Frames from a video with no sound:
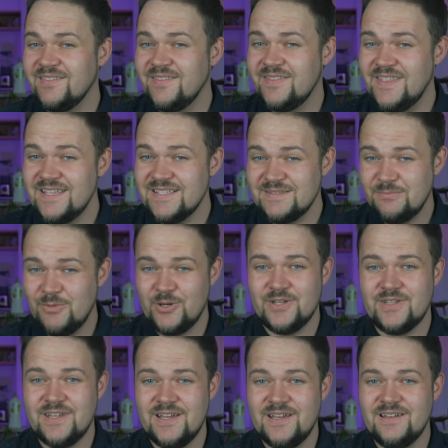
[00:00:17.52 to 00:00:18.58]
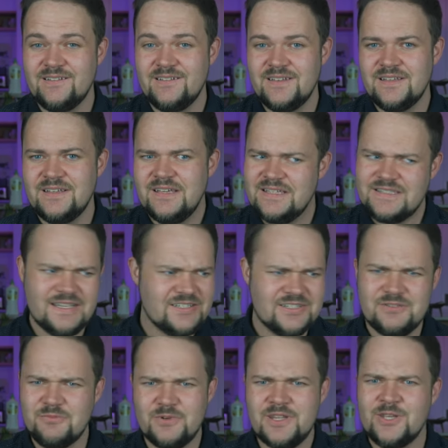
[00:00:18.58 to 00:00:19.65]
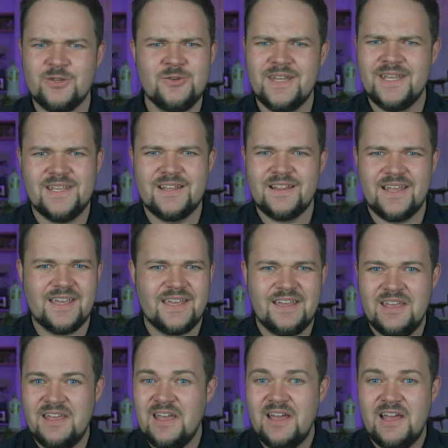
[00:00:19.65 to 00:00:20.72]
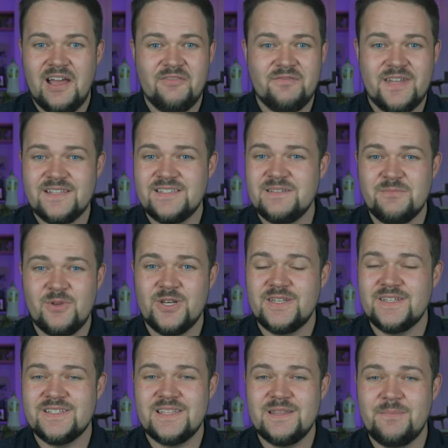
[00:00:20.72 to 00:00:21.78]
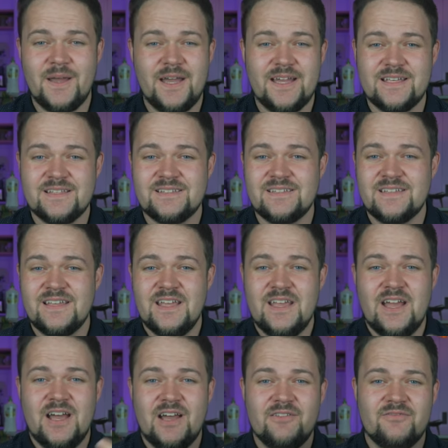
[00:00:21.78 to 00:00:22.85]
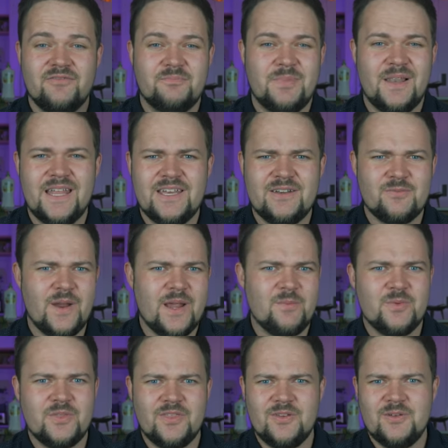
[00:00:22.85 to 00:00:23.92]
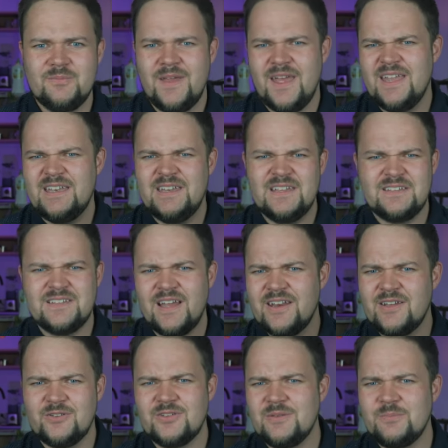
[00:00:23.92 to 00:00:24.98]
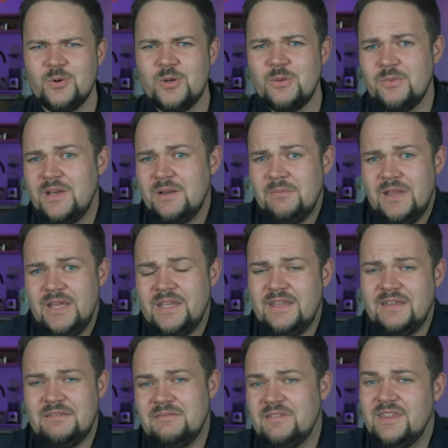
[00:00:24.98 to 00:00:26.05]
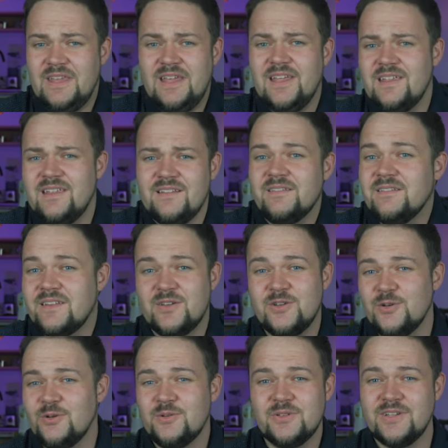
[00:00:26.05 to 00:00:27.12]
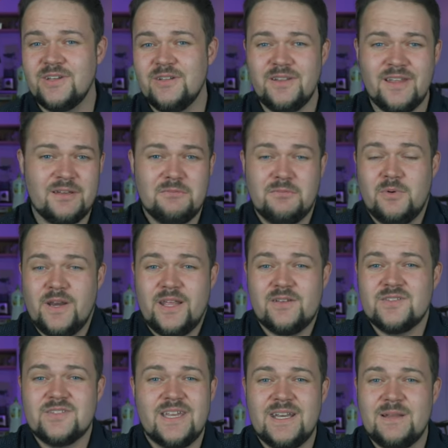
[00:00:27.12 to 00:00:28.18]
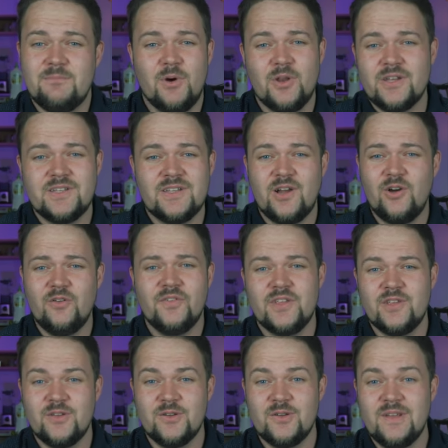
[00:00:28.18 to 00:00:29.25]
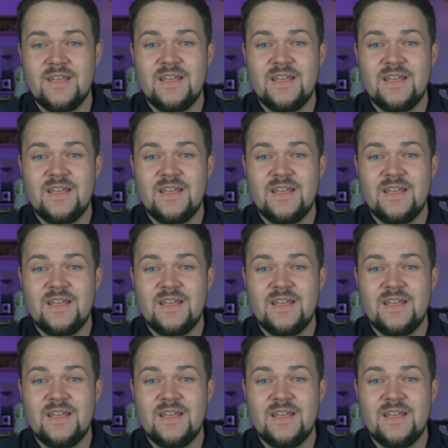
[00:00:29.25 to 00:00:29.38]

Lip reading: this monitor is actually really unique. Like, I've tested monitors in the past, I've played around with them, and it's kind of got to the point where I'm like, yeah, cool, you know, like, what else can a monitor offer you?